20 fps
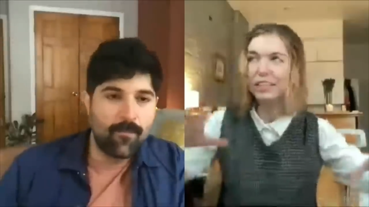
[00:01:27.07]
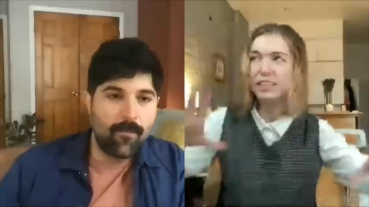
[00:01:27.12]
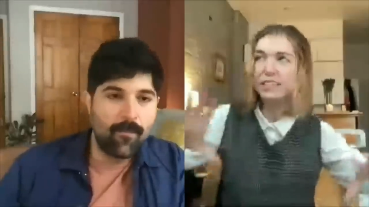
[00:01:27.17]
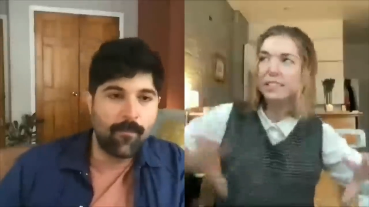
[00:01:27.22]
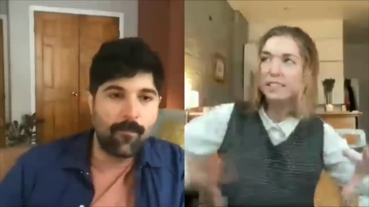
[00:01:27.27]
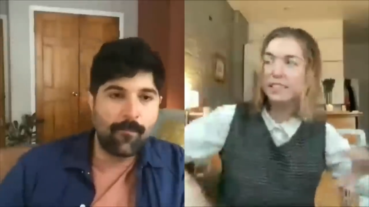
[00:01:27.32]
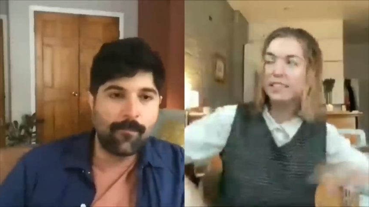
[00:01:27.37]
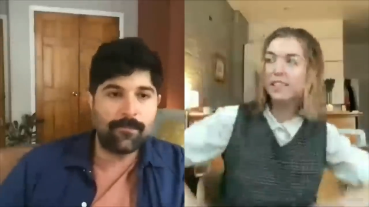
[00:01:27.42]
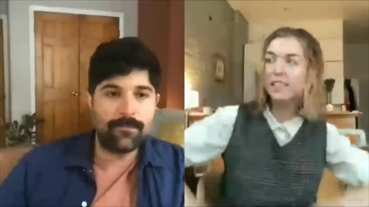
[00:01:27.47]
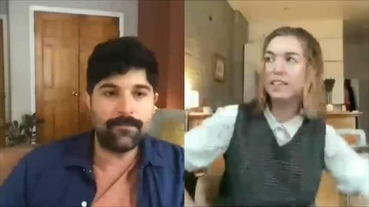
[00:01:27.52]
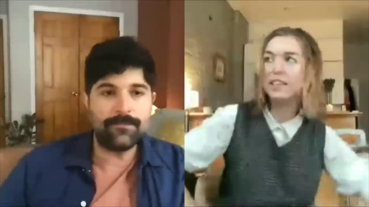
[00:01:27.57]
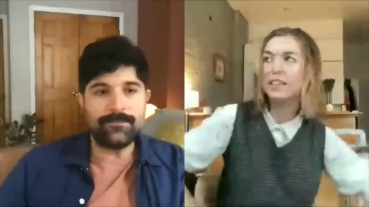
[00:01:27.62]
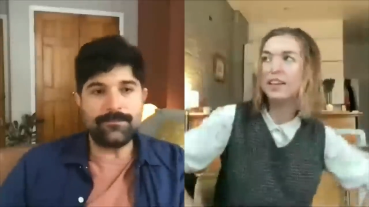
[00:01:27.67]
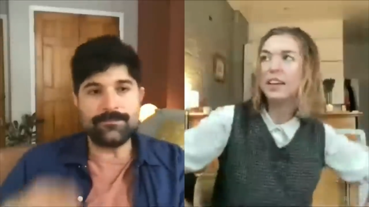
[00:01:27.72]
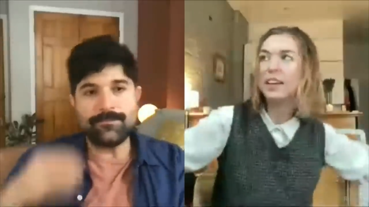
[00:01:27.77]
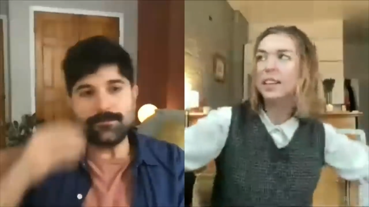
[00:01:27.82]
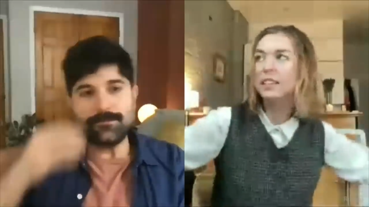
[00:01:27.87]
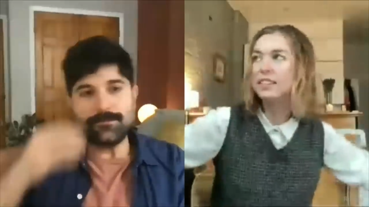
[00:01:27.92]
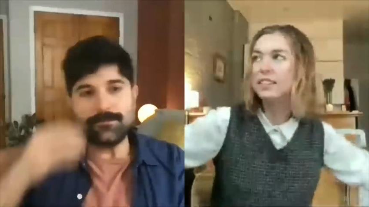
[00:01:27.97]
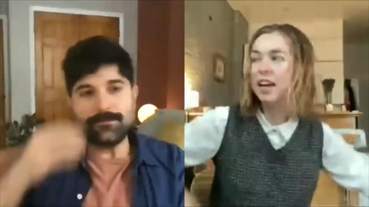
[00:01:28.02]
Speaker 1: imagery
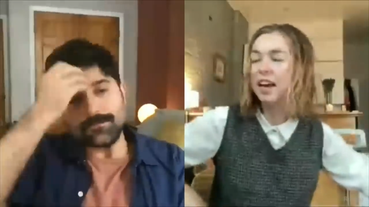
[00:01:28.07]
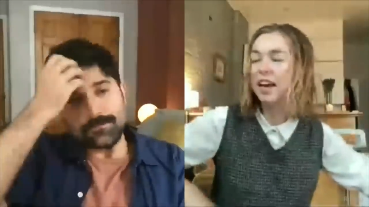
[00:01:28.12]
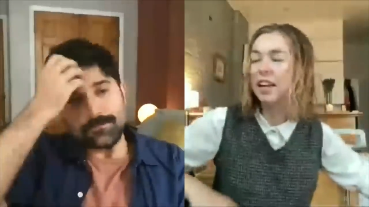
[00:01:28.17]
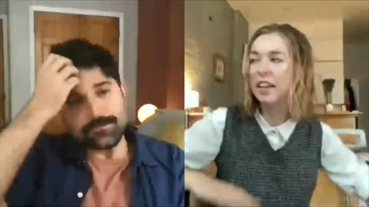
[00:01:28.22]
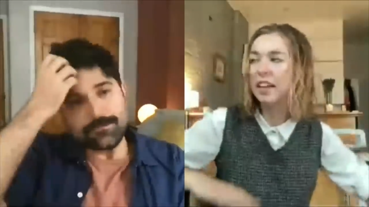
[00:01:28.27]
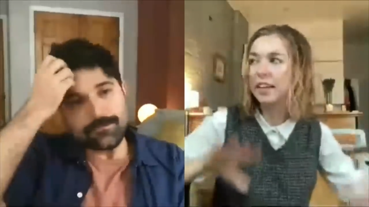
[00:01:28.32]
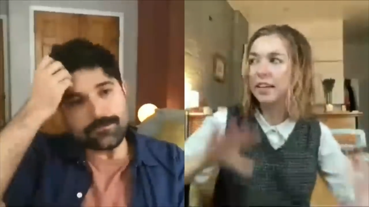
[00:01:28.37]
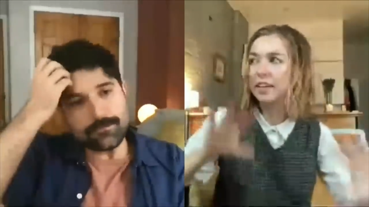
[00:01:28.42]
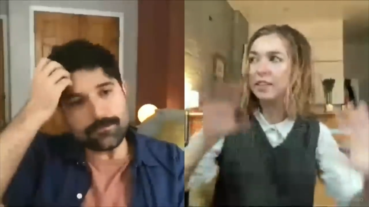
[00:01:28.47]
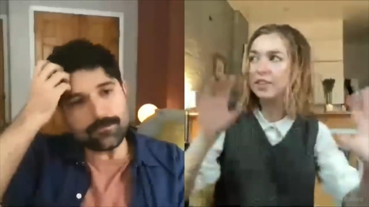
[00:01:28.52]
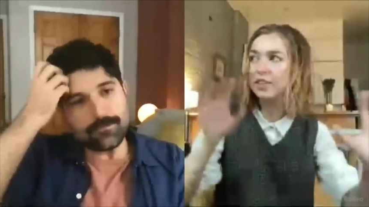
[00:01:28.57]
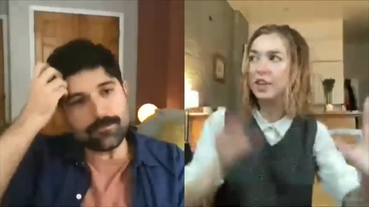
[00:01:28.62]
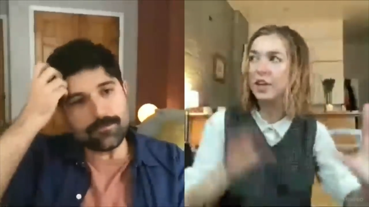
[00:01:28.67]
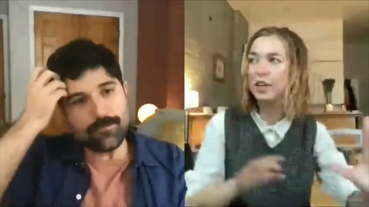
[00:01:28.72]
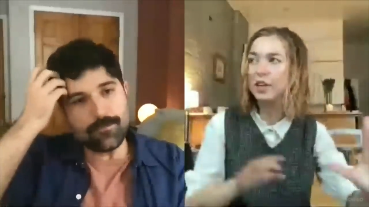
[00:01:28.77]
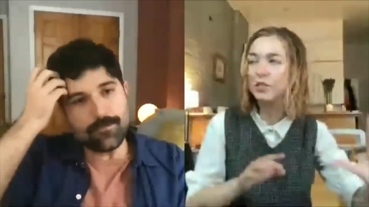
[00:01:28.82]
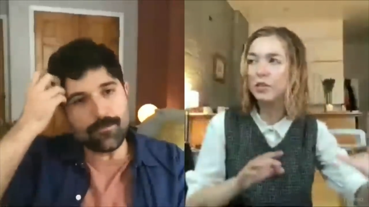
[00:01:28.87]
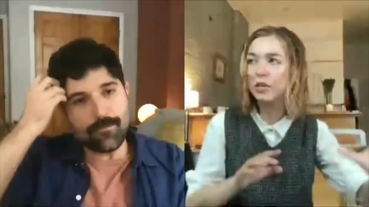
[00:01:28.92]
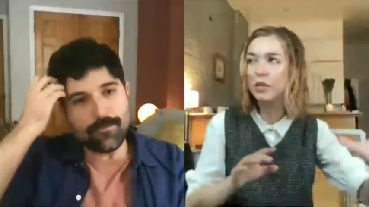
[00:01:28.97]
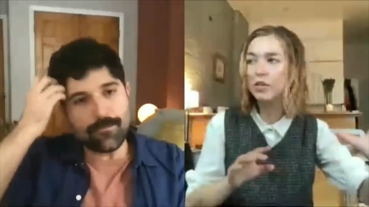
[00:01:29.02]
things a couple like
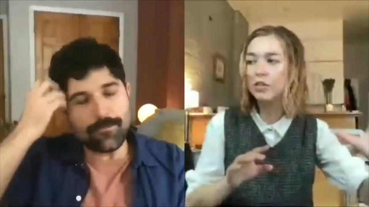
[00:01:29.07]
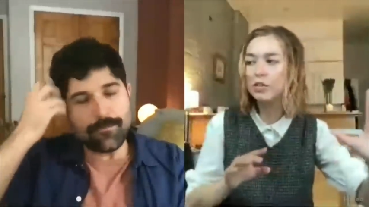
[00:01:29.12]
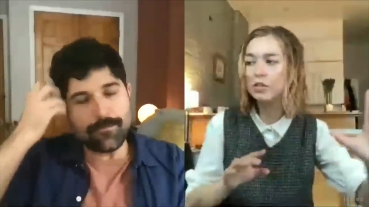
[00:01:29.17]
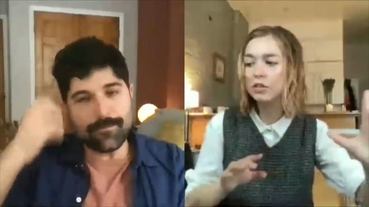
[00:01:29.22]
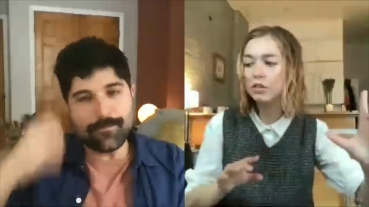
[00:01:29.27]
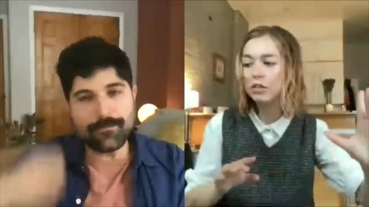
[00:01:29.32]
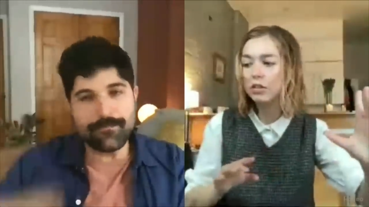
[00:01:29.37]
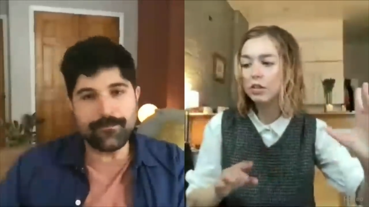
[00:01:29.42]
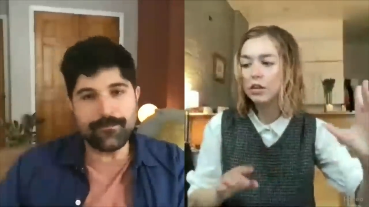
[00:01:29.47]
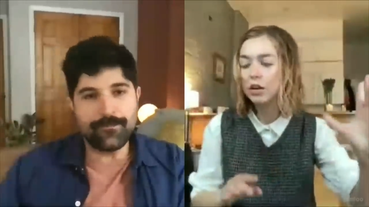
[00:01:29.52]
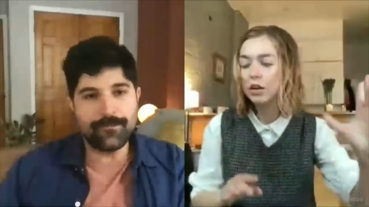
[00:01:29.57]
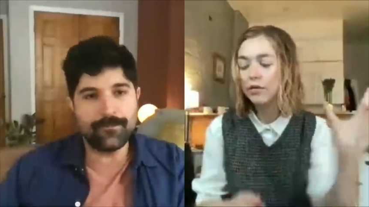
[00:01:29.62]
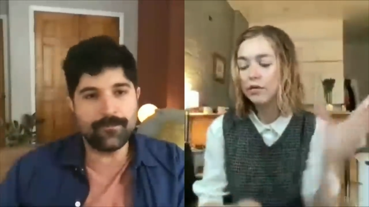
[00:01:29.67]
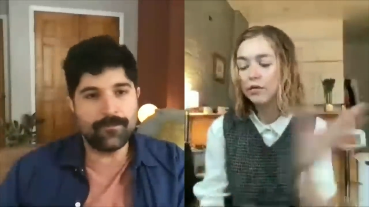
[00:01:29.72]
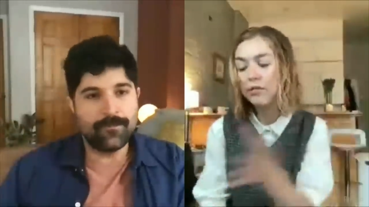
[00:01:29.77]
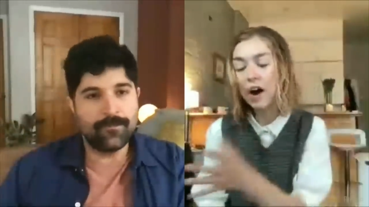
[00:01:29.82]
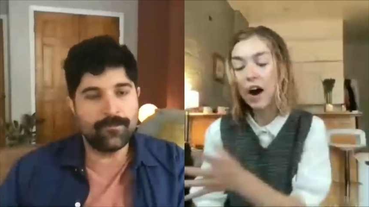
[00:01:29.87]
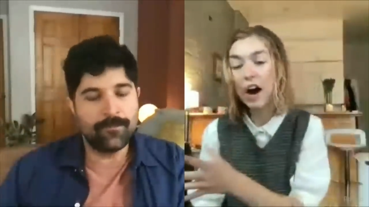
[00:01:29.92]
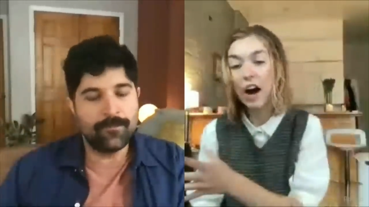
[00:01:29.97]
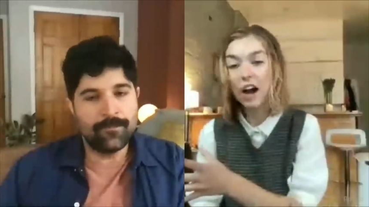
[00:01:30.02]
stylistic
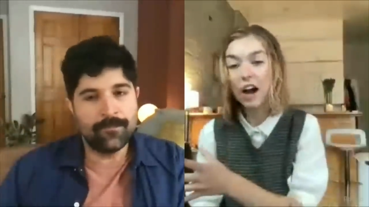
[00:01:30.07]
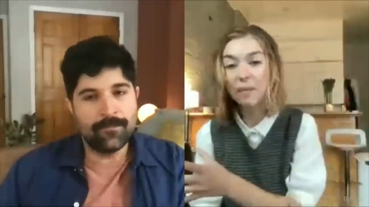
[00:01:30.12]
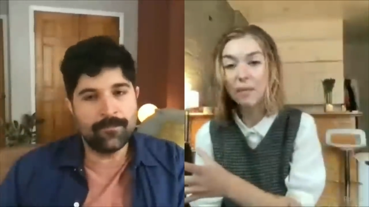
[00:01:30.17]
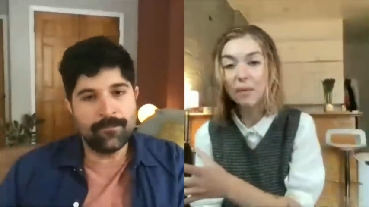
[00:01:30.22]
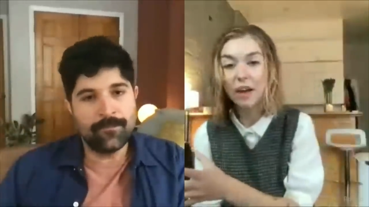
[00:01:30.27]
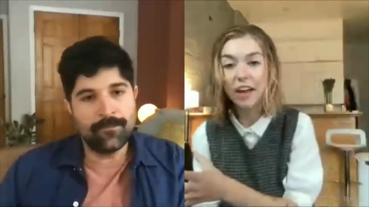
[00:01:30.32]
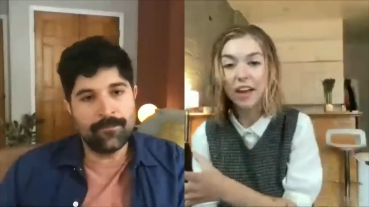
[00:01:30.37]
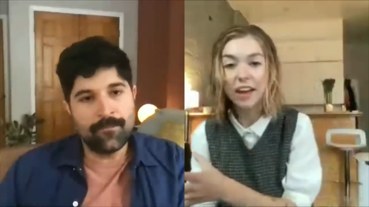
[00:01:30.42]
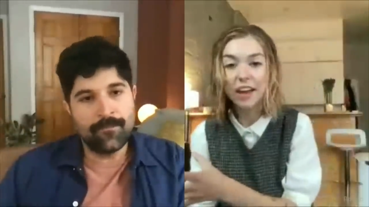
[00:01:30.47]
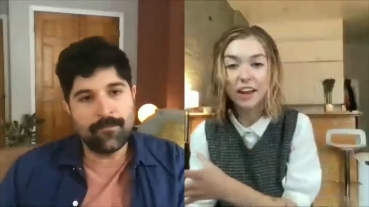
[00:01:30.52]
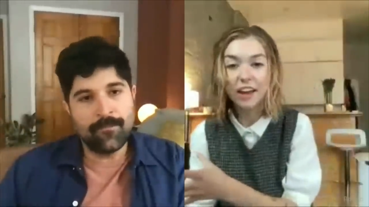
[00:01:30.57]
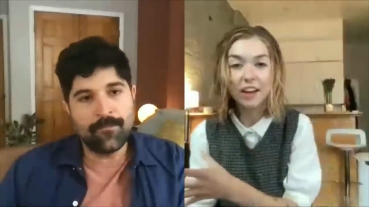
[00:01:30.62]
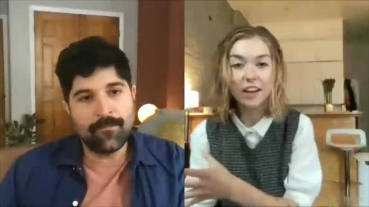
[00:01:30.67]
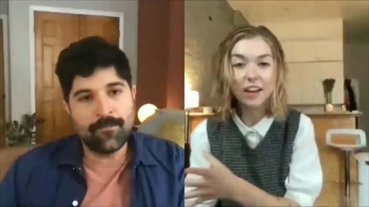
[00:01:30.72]
things and like a